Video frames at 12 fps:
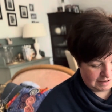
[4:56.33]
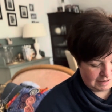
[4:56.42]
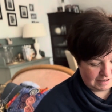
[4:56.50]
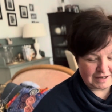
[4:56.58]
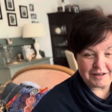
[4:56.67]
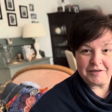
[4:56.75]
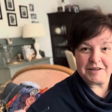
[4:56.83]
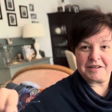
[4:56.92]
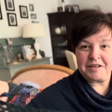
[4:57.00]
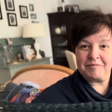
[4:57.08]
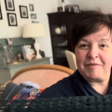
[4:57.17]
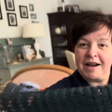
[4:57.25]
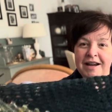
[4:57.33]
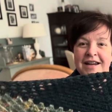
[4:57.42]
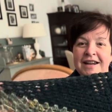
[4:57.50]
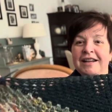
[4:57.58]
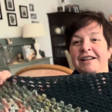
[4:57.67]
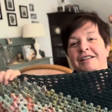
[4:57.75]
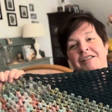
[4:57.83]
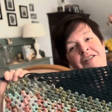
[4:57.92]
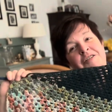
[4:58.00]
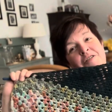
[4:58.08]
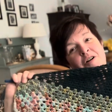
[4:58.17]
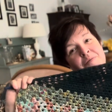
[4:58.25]
and this is my
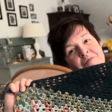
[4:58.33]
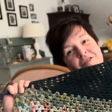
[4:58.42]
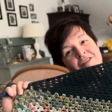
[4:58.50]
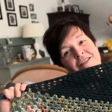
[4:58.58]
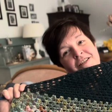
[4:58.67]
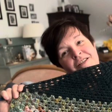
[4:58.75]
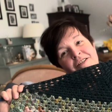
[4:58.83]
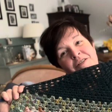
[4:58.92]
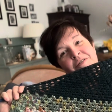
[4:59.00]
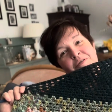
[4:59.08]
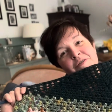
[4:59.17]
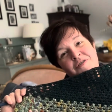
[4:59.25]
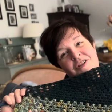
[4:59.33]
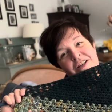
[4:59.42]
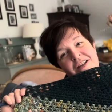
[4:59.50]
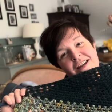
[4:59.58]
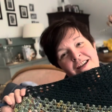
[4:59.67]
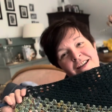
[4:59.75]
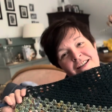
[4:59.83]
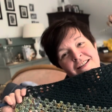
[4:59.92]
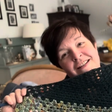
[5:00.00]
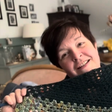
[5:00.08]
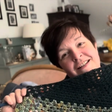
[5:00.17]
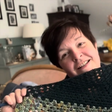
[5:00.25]
comfort crochet
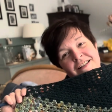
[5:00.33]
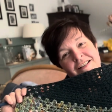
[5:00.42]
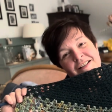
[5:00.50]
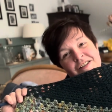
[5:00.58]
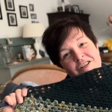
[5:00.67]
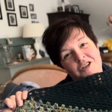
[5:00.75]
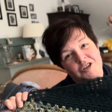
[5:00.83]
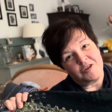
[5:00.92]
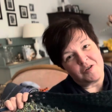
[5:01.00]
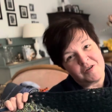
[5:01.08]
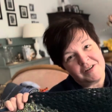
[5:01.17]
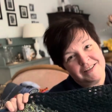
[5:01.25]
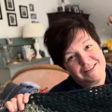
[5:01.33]
shawl.